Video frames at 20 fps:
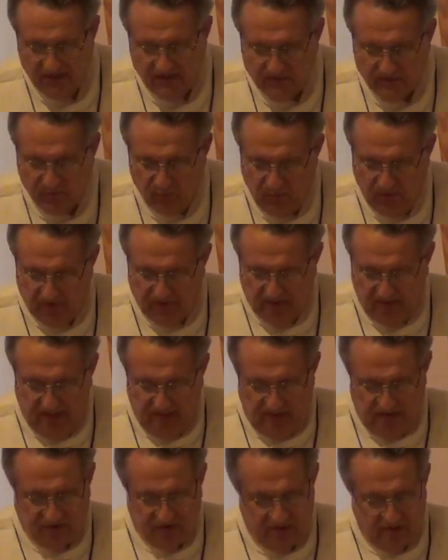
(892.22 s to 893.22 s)
is with
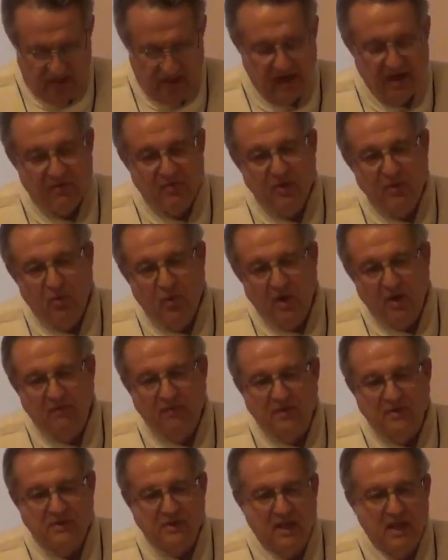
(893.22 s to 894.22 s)
each and every one of
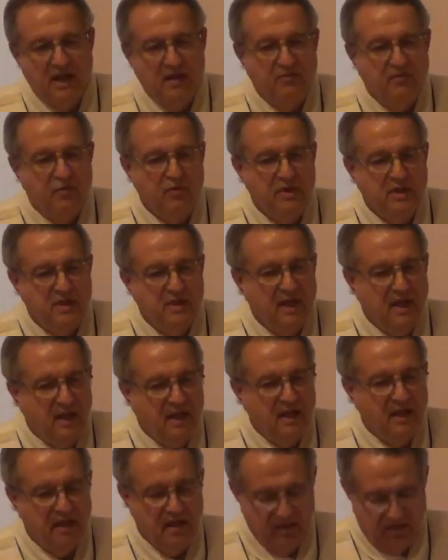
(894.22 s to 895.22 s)
us every
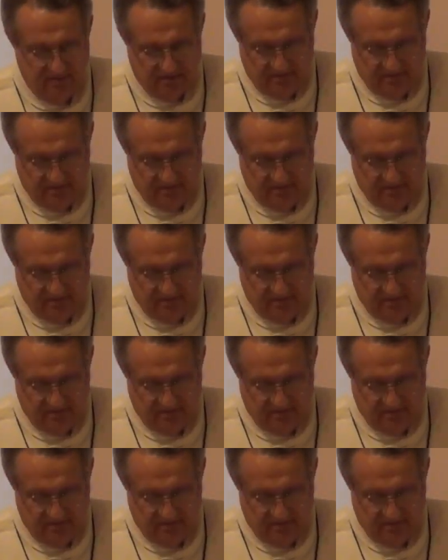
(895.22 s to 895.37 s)
day.